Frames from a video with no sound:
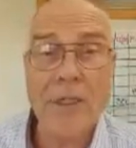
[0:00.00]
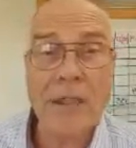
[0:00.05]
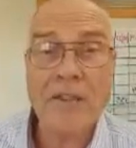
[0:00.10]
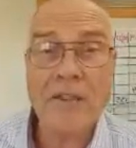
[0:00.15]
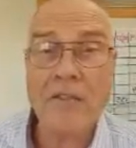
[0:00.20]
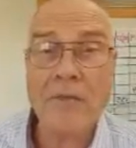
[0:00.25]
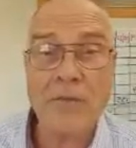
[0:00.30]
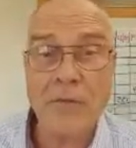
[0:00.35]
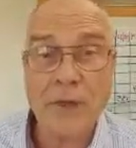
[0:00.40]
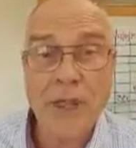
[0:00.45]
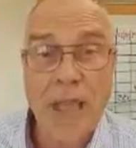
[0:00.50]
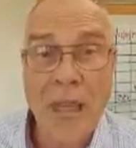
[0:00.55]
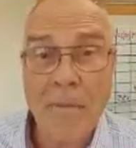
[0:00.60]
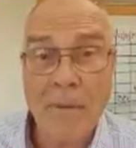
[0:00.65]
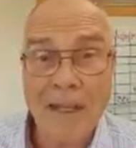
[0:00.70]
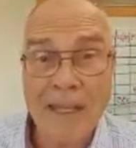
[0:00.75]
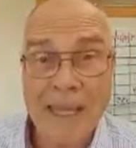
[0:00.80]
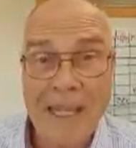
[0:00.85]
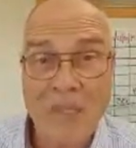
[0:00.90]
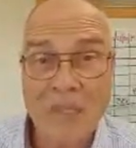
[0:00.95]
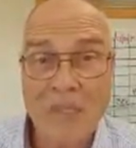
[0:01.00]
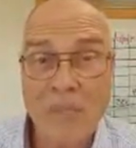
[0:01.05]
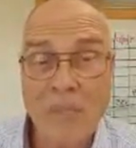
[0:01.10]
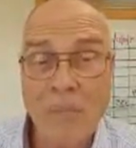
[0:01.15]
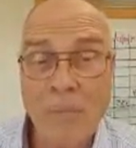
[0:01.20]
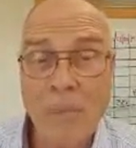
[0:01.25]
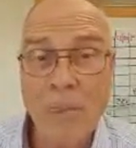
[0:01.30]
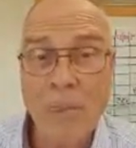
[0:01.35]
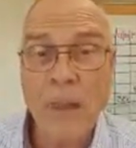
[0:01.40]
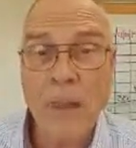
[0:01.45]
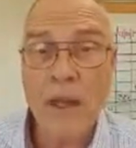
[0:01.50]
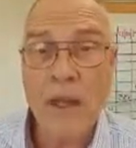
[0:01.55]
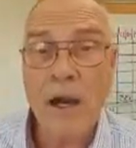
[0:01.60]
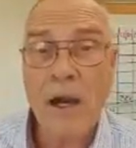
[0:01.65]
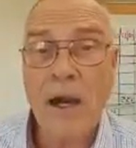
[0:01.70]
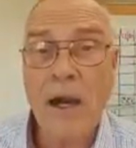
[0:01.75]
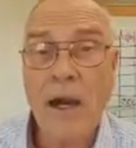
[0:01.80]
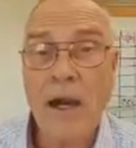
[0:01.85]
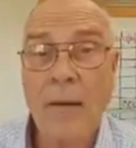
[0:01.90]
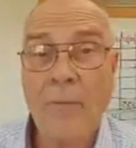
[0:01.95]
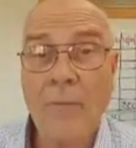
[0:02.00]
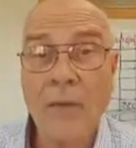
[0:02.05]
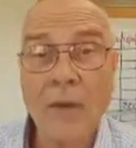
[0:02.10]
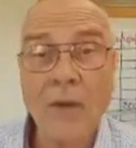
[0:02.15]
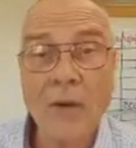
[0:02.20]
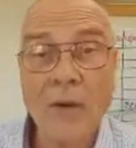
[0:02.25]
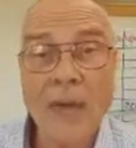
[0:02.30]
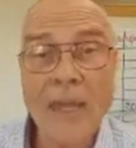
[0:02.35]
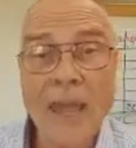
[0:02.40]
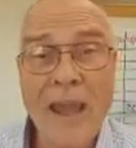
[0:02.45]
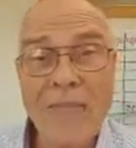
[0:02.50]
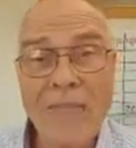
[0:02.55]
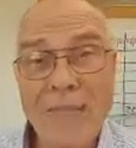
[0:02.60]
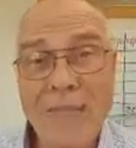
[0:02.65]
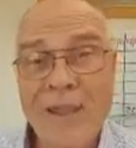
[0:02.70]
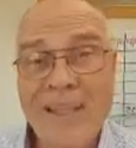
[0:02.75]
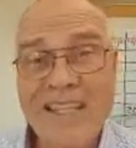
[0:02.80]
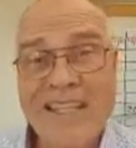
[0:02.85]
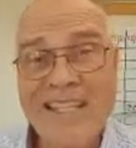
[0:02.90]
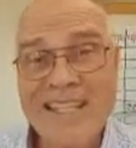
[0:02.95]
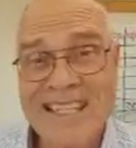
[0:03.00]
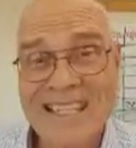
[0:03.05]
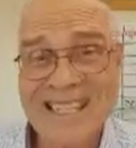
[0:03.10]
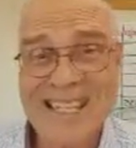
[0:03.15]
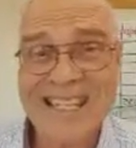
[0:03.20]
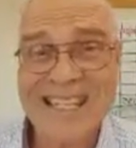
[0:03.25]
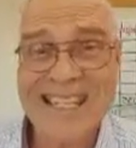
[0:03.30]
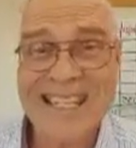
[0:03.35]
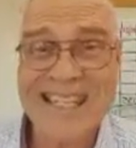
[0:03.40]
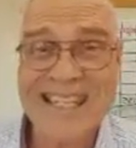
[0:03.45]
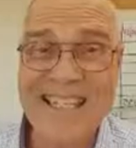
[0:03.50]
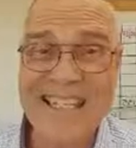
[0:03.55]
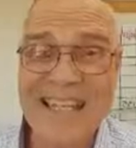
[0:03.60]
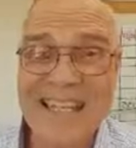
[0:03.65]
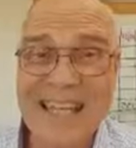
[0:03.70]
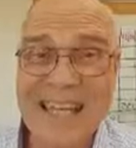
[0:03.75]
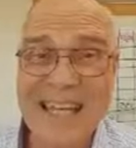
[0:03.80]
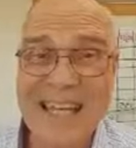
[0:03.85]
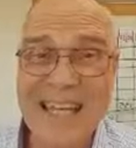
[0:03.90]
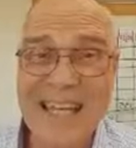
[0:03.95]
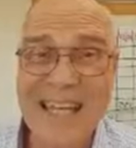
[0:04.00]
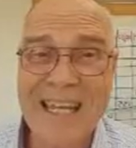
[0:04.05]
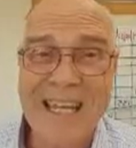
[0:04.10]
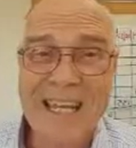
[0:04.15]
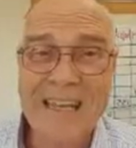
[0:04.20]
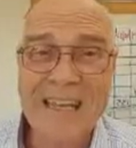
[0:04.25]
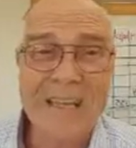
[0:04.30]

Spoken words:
It's a free application. You only have to pay 6 cents a lead.